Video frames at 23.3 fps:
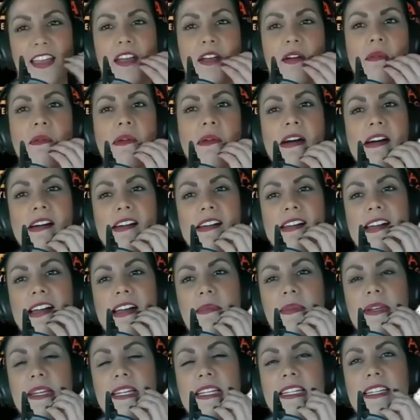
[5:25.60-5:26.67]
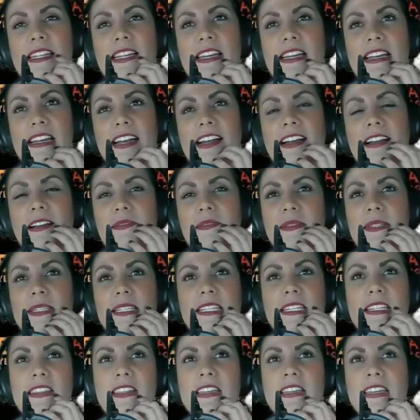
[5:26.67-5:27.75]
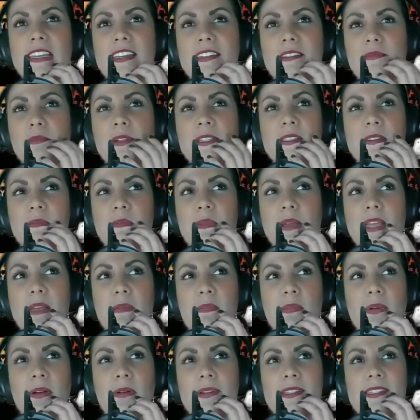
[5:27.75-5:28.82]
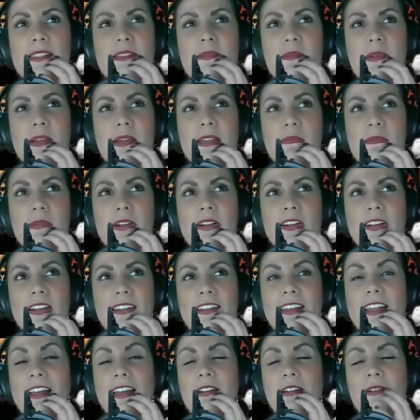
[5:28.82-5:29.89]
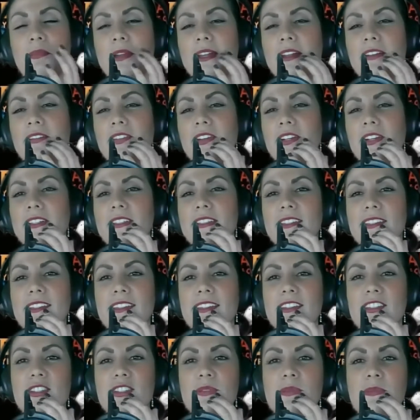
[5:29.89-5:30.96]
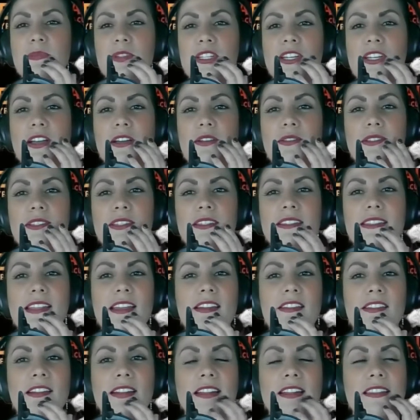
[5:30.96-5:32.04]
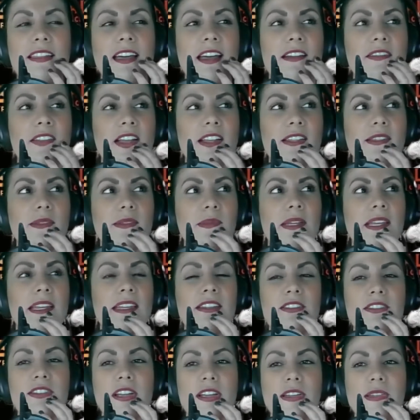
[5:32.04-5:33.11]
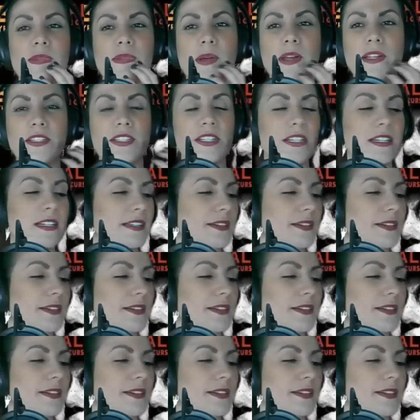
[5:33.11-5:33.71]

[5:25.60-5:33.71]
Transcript: Well, I mean, I'm still thinking it wasn't paper. Was it paper? No, whatever. She hosted Saturday Night Live last weekend. Did you guys watch it?